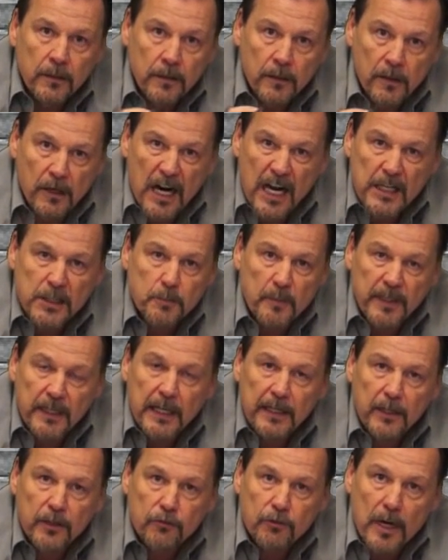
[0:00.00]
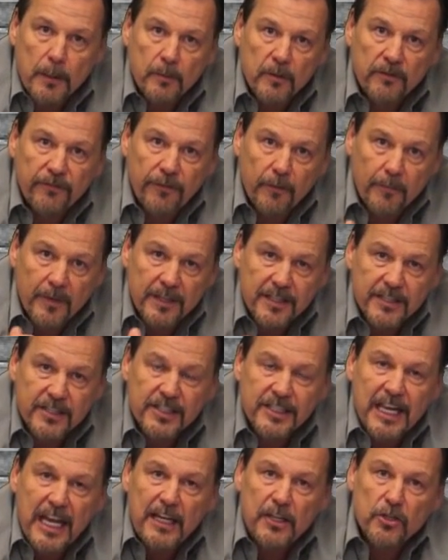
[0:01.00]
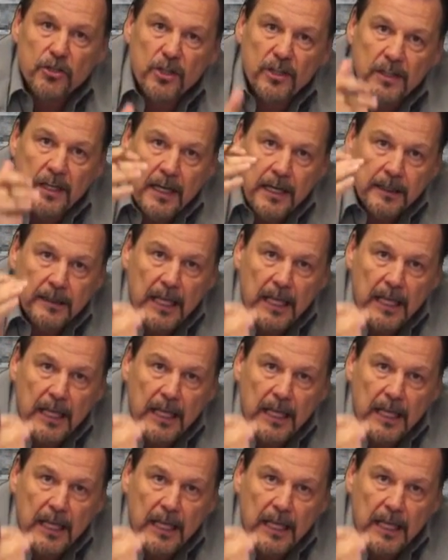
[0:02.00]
Her husband got in trouble for molestation.